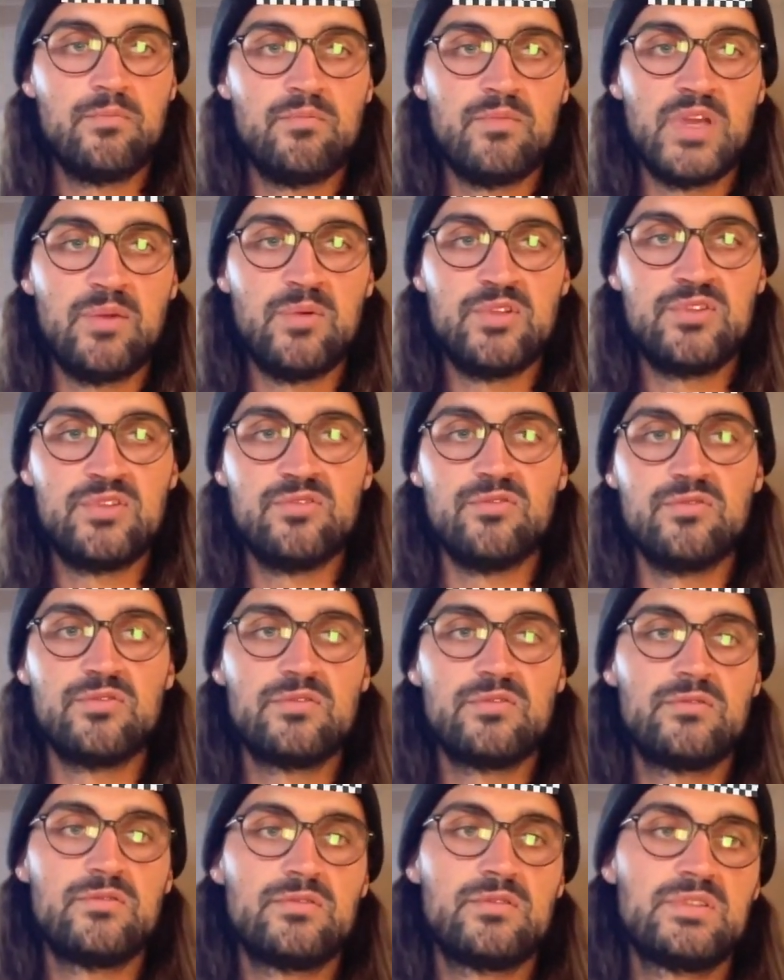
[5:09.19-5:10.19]
maybe to
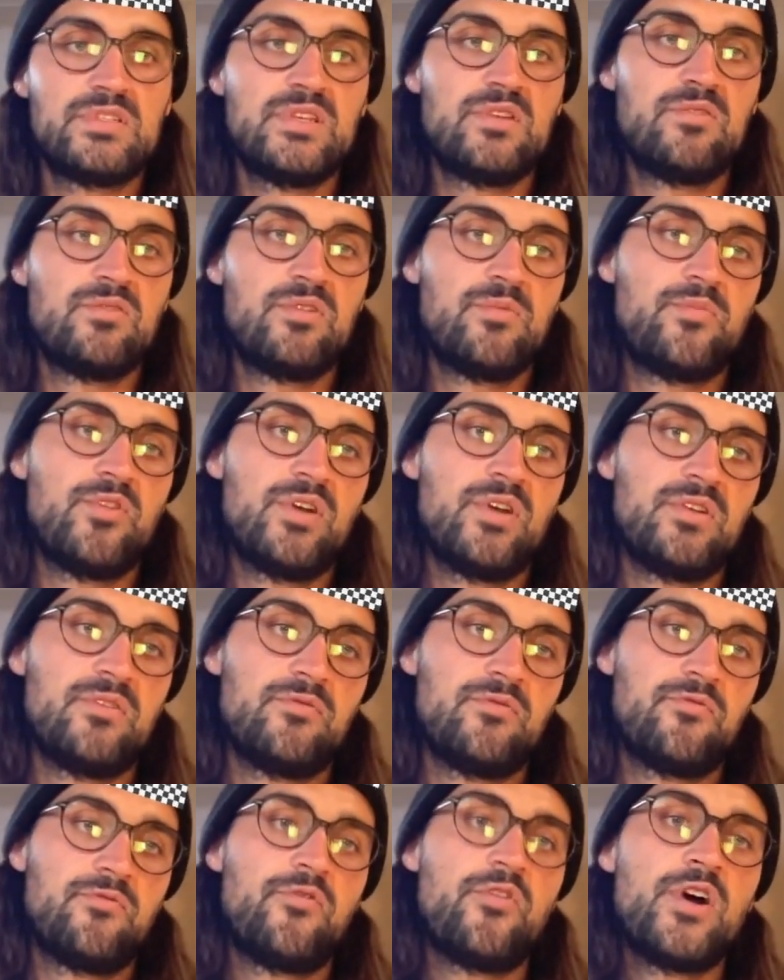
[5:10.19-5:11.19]

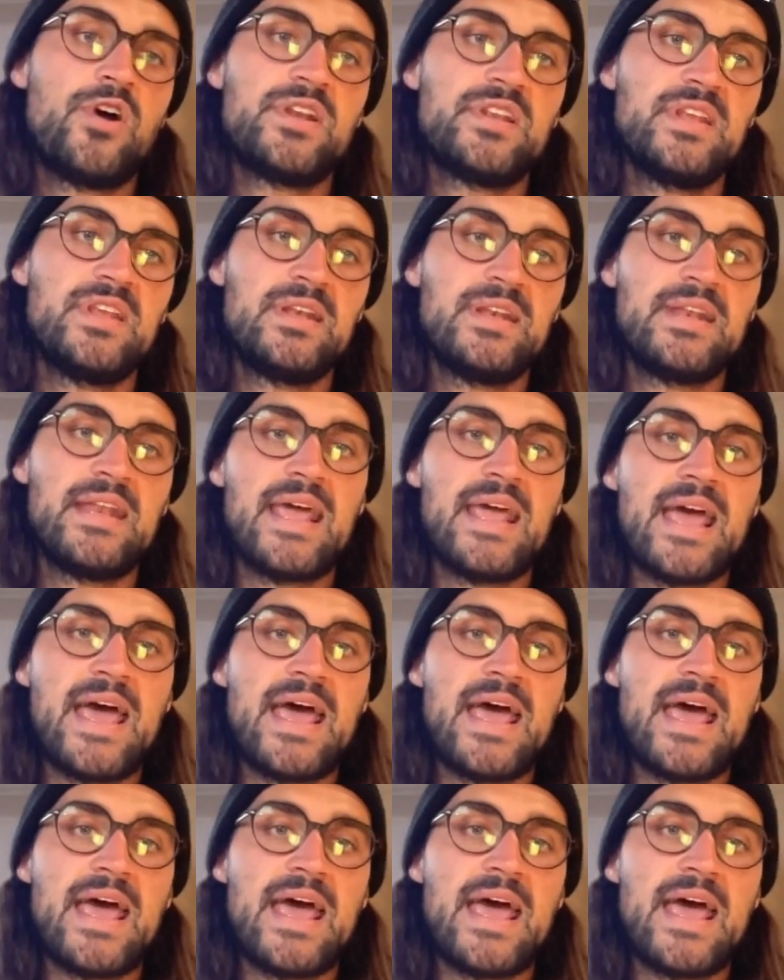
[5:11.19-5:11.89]
0.14,